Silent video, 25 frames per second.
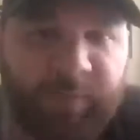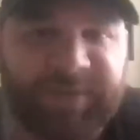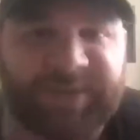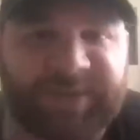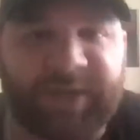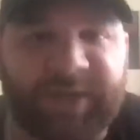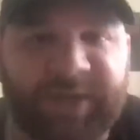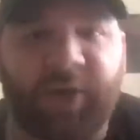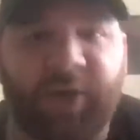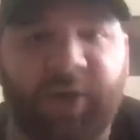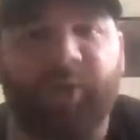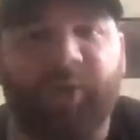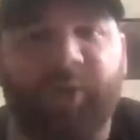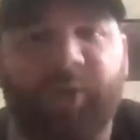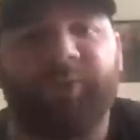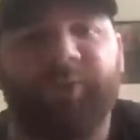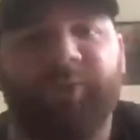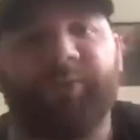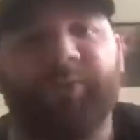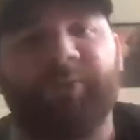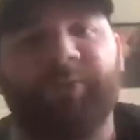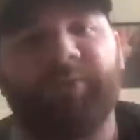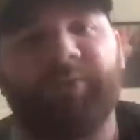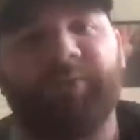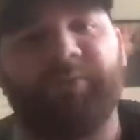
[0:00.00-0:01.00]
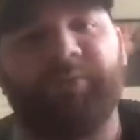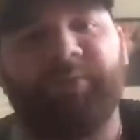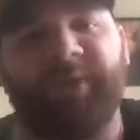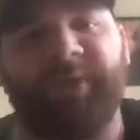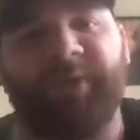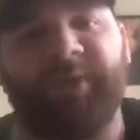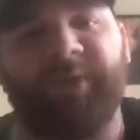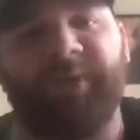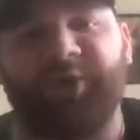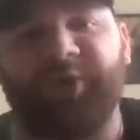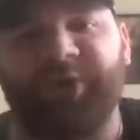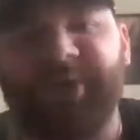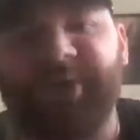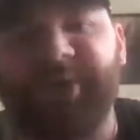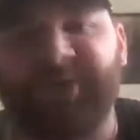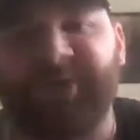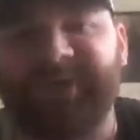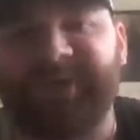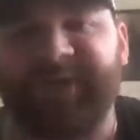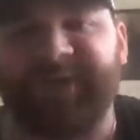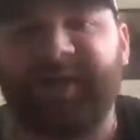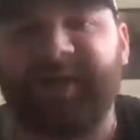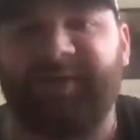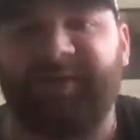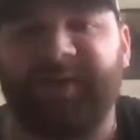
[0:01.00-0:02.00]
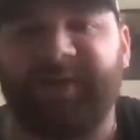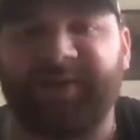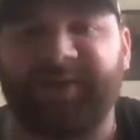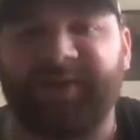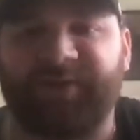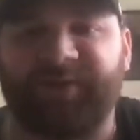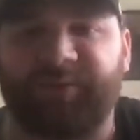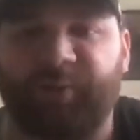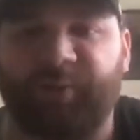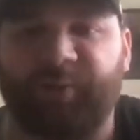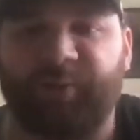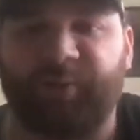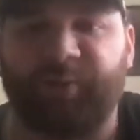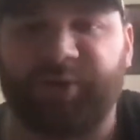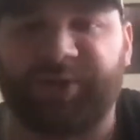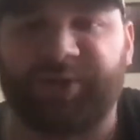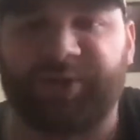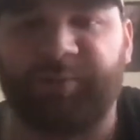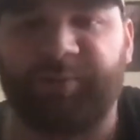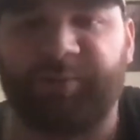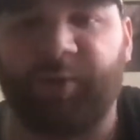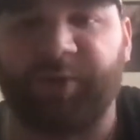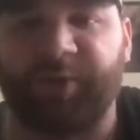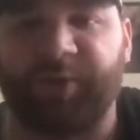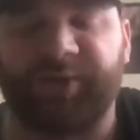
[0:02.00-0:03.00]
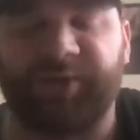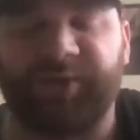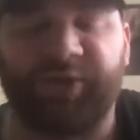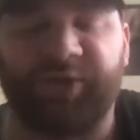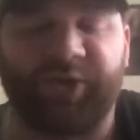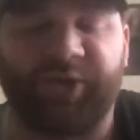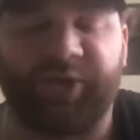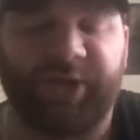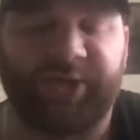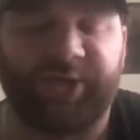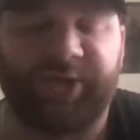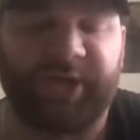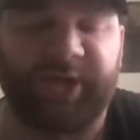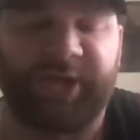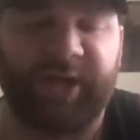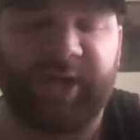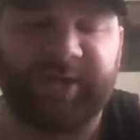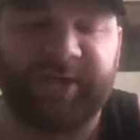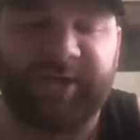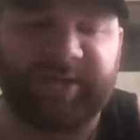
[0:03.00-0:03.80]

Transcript: So the nutrition side of things was more sports nutrition.